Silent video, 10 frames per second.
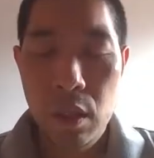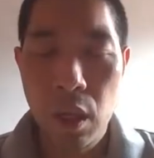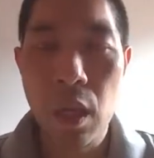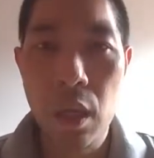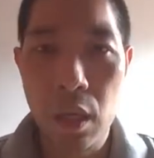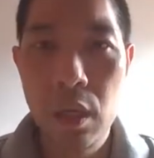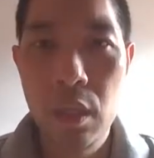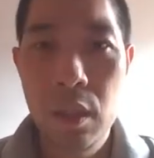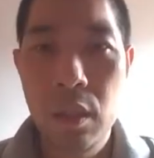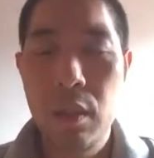
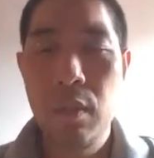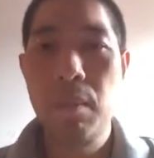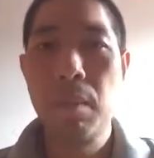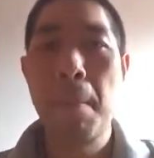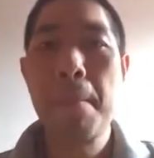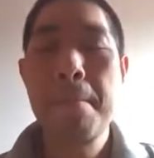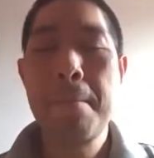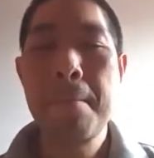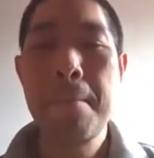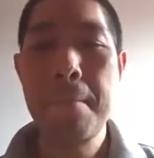
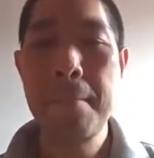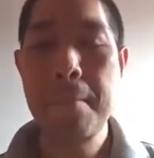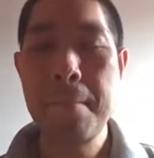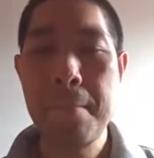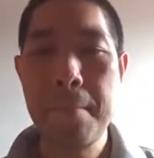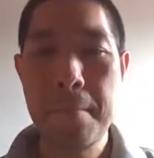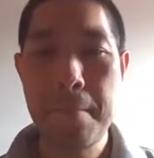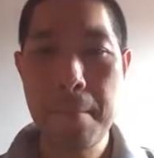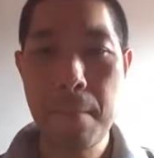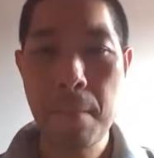
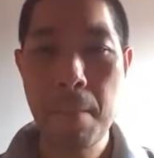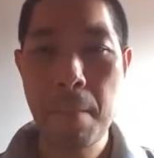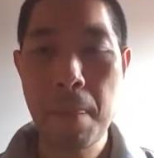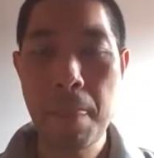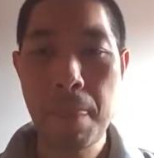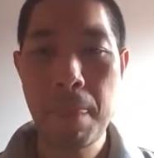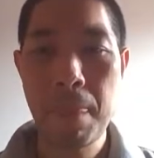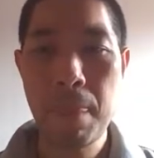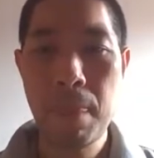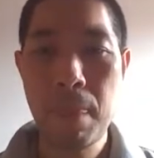
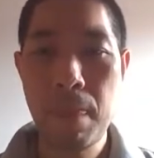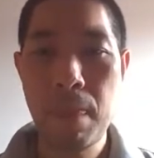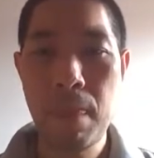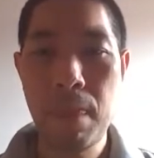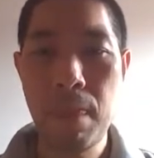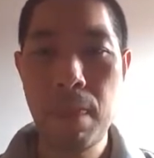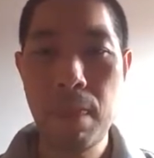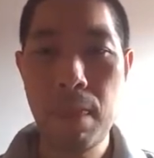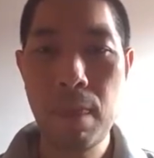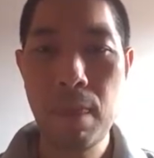
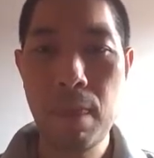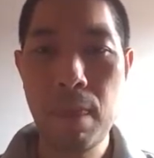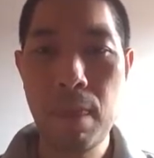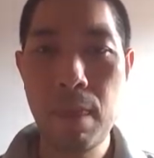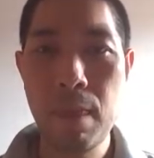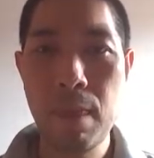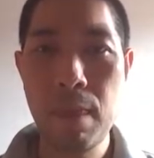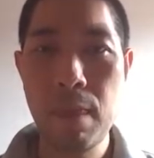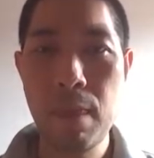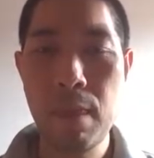
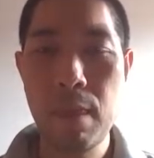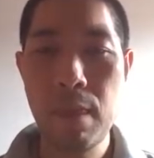The person shown says nothing.